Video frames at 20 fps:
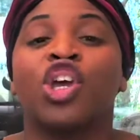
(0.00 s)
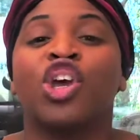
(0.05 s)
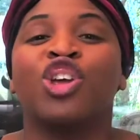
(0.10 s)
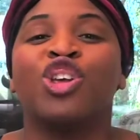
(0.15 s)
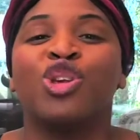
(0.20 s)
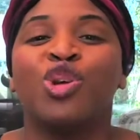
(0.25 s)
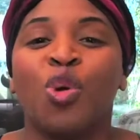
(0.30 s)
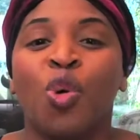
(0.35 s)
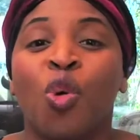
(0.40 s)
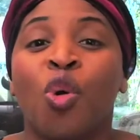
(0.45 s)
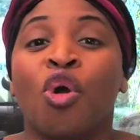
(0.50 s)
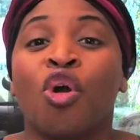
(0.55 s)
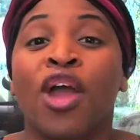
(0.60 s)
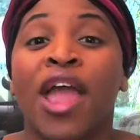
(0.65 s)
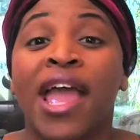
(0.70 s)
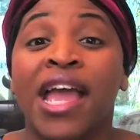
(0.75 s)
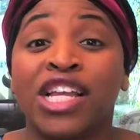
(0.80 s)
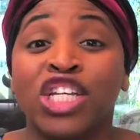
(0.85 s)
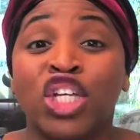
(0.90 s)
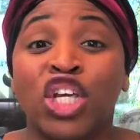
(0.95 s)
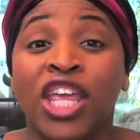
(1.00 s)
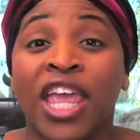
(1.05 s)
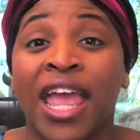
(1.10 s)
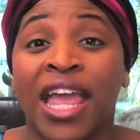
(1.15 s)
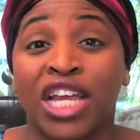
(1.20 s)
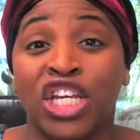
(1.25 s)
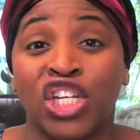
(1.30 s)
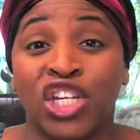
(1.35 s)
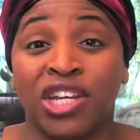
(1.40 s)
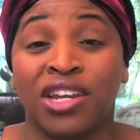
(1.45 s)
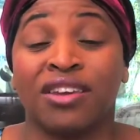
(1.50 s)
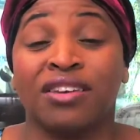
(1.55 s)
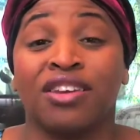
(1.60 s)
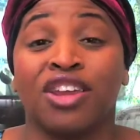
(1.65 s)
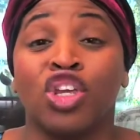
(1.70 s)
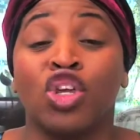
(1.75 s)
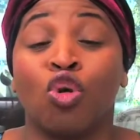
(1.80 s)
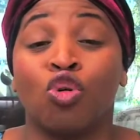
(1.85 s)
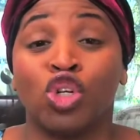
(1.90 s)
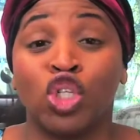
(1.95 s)
Your education,
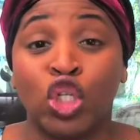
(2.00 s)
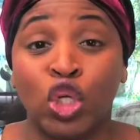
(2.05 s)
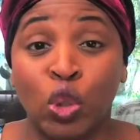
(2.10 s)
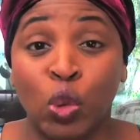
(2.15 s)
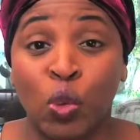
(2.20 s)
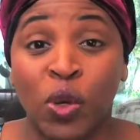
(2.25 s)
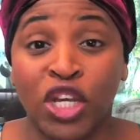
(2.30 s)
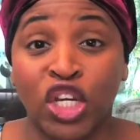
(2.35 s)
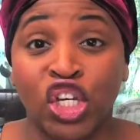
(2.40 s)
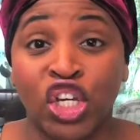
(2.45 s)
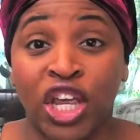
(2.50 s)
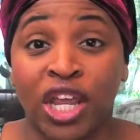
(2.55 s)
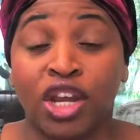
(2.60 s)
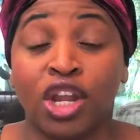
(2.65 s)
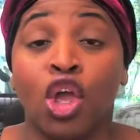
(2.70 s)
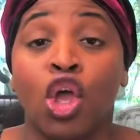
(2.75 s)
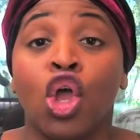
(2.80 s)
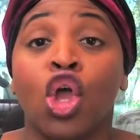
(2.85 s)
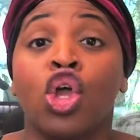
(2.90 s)
your tuition,